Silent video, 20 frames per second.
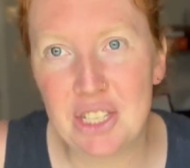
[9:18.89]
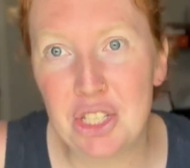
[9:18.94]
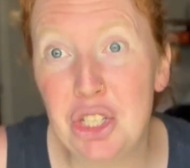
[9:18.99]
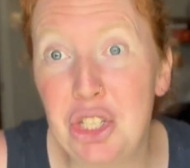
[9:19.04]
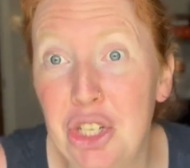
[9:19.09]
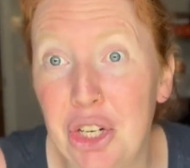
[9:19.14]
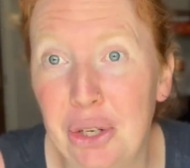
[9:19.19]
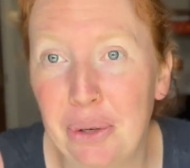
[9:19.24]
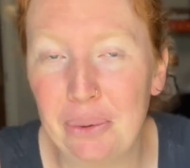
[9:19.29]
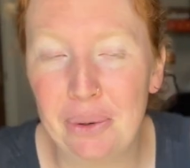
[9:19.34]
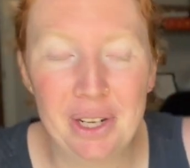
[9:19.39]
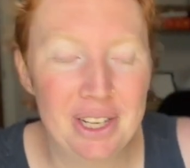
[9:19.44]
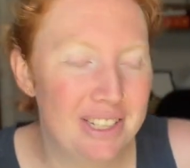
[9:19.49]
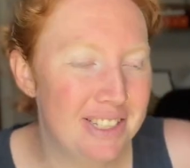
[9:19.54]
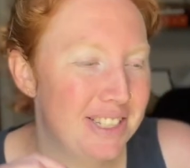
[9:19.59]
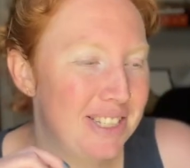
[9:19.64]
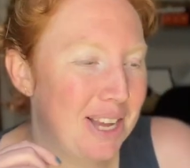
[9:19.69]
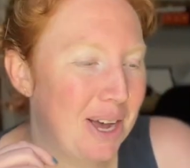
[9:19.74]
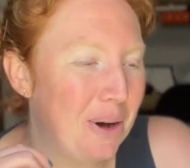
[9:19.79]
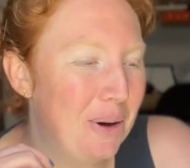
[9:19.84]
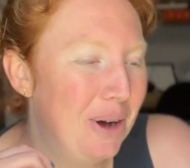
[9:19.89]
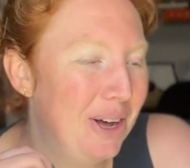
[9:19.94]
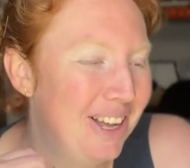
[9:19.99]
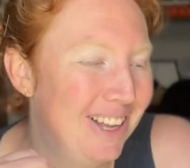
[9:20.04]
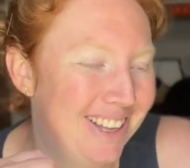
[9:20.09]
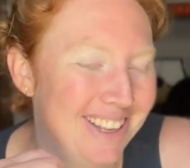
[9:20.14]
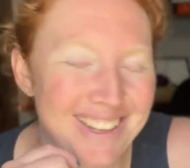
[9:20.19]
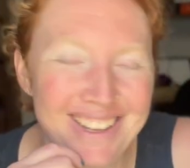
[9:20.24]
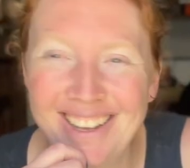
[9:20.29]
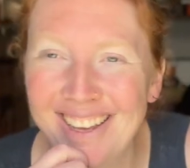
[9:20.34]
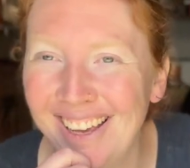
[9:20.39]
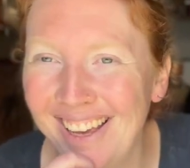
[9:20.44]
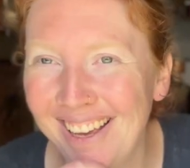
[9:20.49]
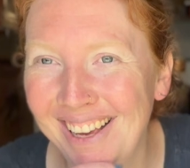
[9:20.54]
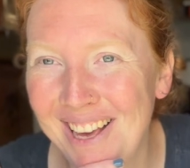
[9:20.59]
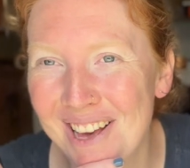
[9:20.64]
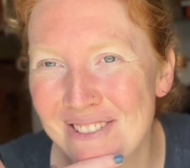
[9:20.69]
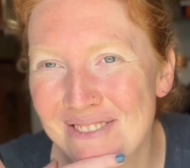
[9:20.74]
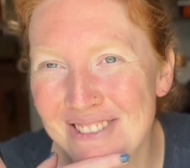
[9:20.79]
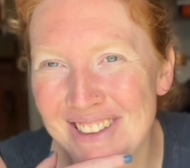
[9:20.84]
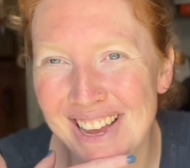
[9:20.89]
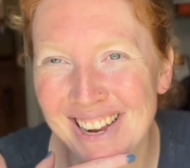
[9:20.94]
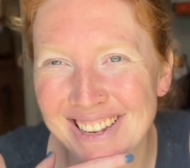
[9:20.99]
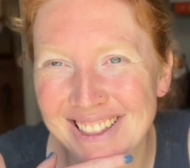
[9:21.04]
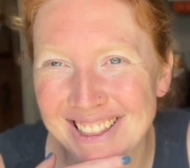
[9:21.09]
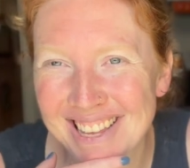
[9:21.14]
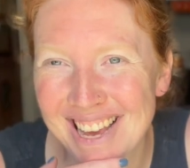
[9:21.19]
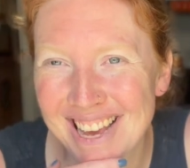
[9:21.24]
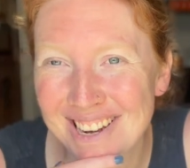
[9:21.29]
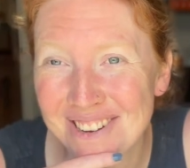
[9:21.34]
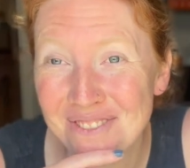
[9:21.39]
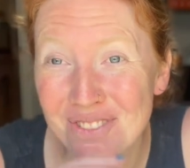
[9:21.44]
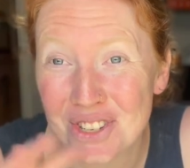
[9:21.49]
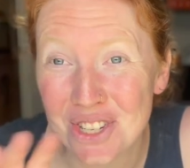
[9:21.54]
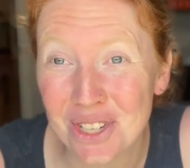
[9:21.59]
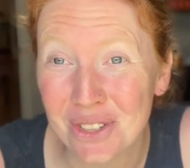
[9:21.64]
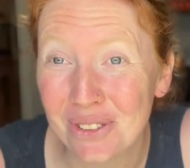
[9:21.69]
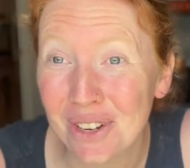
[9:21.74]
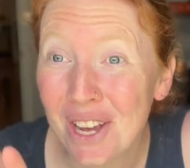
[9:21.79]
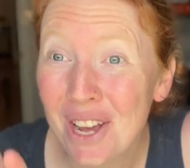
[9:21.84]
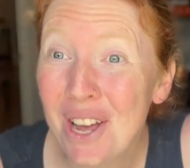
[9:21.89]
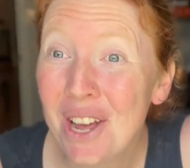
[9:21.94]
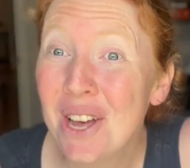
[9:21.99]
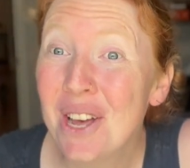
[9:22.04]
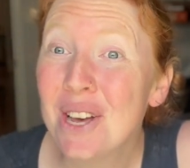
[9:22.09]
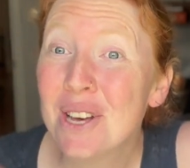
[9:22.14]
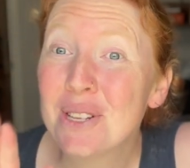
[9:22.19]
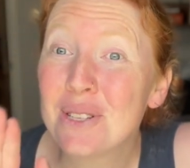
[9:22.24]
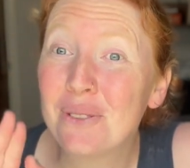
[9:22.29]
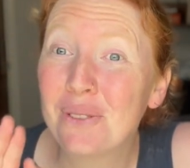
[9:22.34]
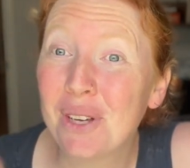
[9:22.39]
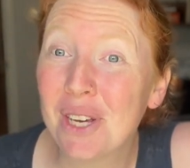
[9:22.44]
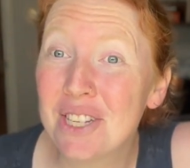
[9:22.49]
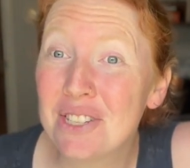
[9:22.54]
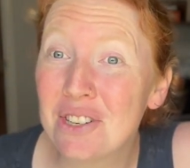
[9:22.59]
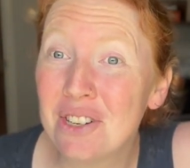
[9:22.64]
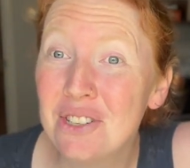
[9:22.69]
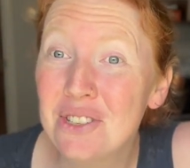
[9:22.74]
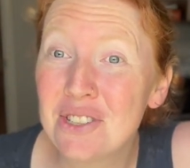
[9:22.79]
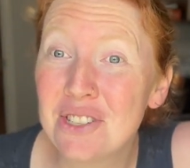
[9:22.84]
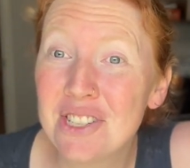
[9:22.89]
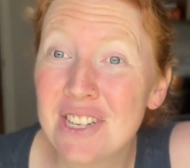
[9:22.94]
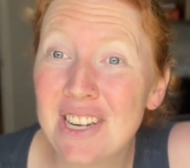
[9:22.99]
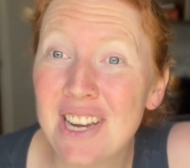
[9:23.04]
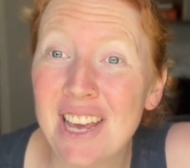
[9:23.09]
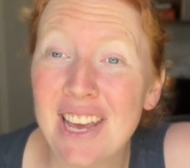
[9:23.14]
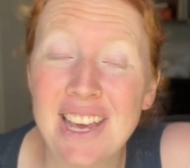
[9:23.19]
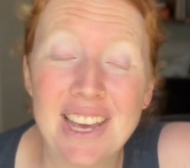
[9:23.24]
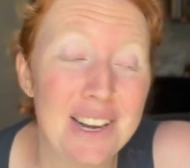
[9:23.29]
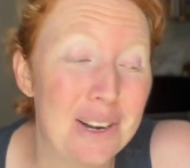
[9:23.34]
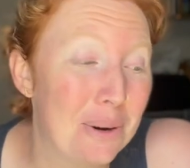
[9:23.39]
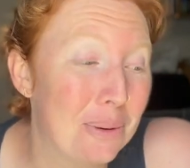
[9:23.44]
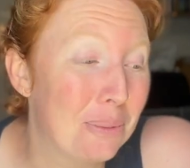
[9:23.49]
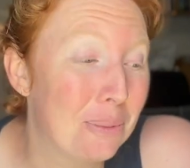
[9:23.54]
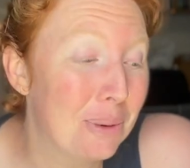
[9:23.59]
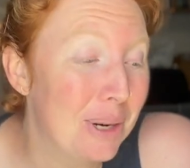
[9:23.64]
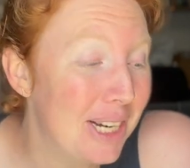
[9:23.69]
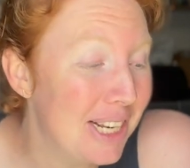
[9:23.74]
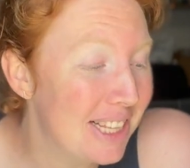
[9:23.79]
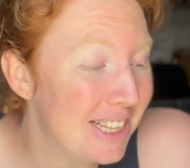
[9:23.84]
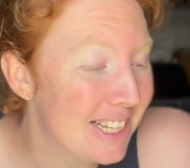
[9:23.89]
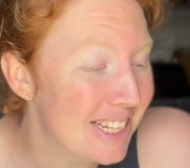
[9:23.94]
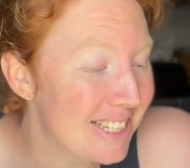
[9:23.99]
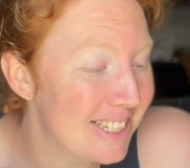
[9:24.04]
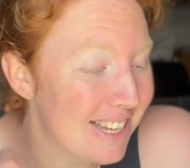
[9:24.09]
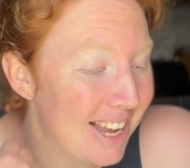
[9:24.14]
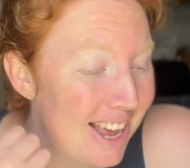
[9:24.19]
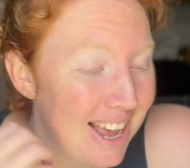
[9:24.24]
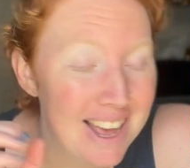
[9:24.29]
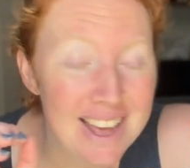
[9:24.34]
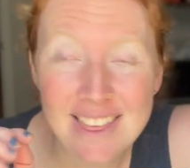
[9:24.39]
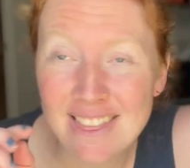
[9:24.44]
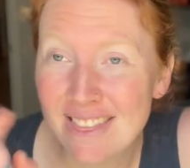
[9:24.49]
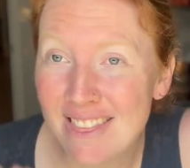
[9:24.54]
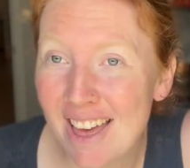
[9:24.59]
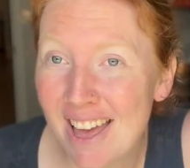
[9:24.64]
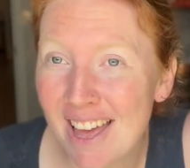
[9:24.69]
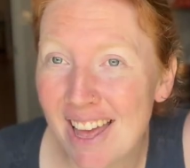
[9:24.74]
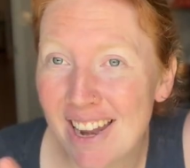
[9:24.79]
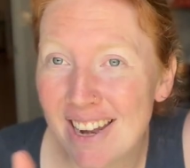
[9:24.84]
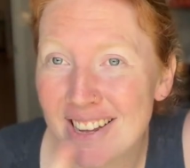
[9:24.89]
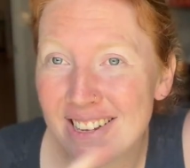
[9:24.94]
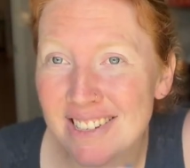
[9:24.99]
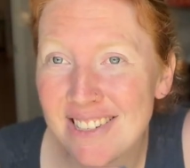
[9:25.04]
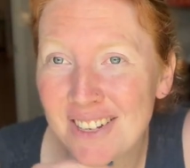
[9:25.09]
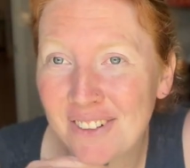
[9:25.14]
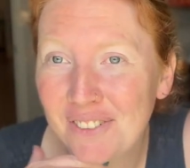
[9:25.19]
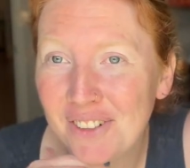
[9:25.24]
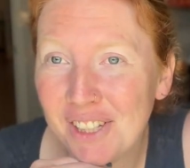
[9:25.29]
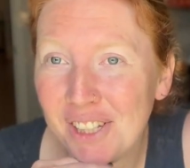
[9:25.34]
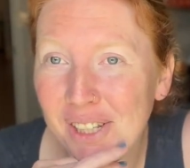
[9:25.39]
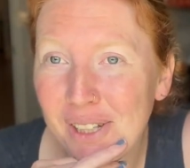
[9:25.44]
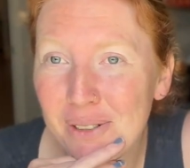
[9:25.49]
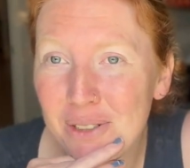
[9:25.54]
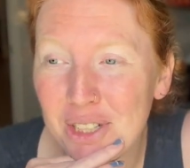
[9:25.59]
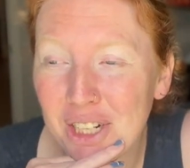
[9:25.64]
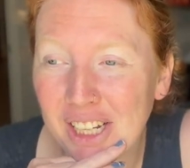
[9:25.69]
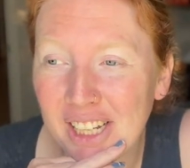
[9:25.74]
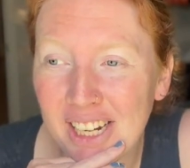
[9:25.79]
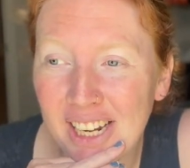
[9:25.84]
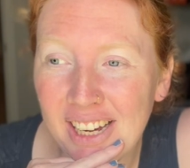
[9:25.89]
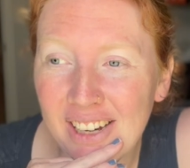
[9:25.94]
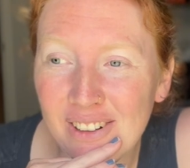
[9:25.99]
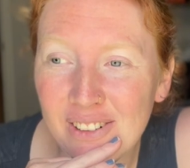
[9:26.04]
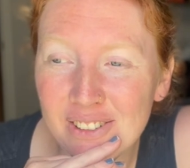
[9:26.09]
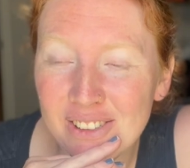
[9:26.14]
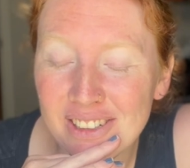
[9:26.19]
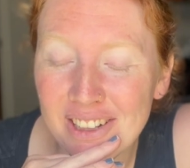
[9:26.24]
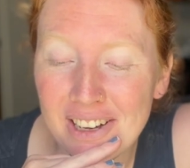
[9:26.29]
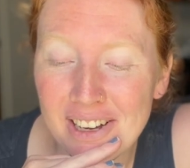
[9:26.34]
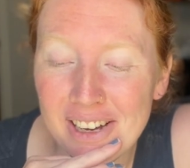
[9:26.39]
June. So it comes out at the end of June. So if you guys are interested in reading this, then definitely go check it out.